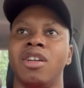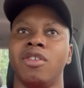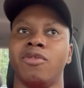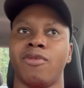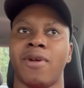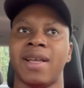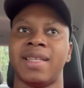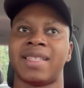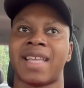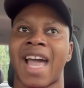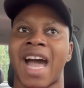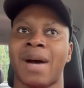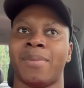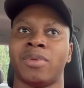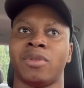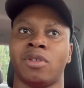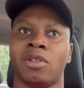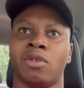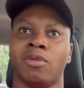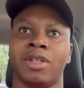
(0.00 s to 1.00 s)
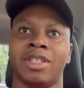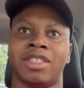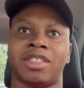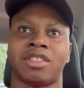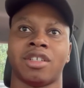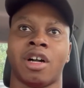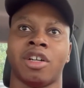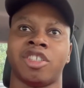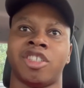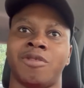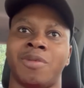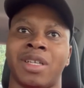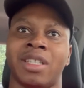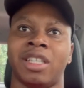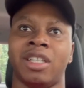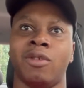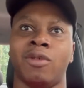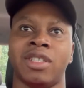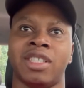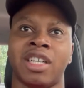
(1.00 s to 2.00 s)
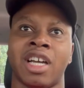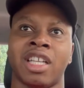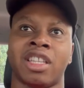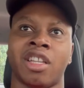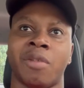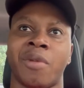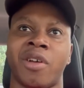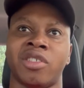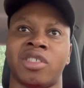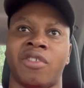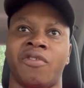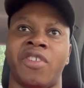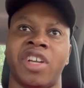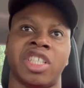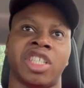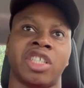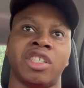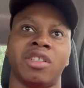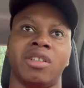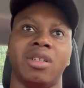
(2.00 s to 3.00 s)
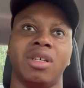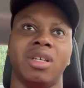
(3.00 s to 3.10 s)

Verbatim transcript: raise capital which ultimately was not the most efficient